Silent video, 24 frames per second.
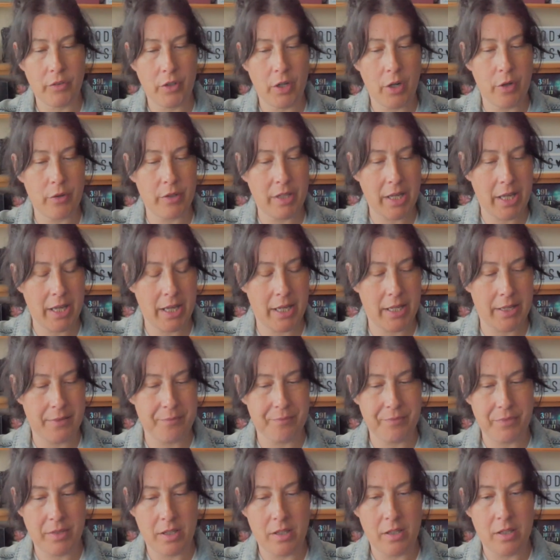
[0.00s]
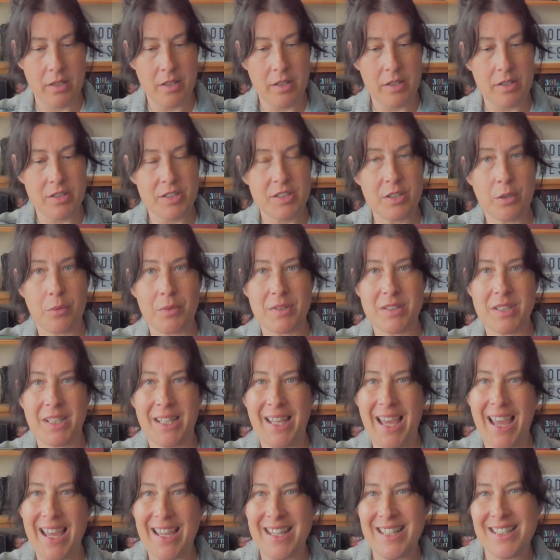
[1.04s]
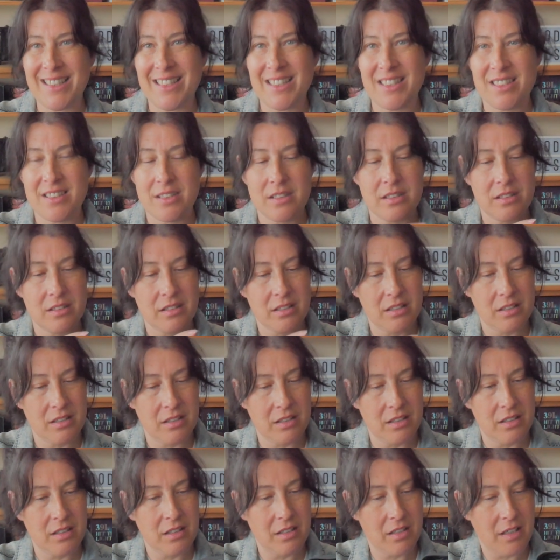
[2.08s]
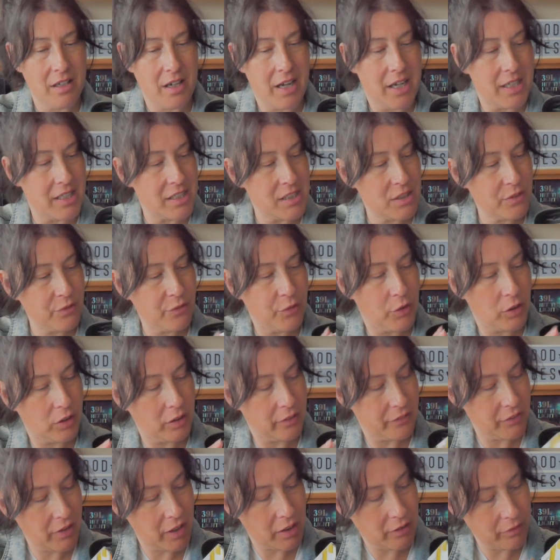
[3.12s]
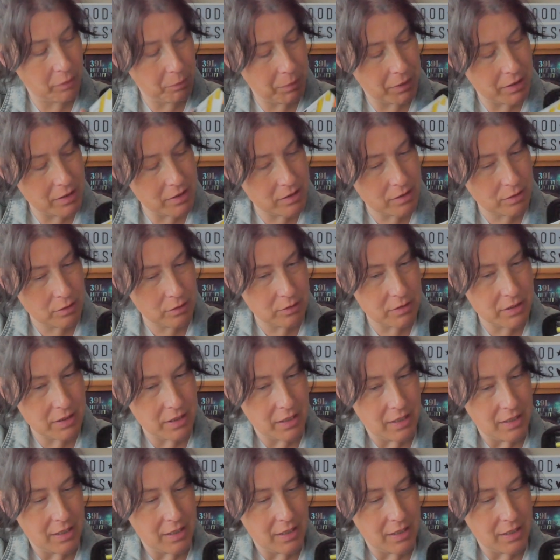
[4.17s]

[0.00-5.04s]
Okay, so it's a case and it's full of colouring pencils.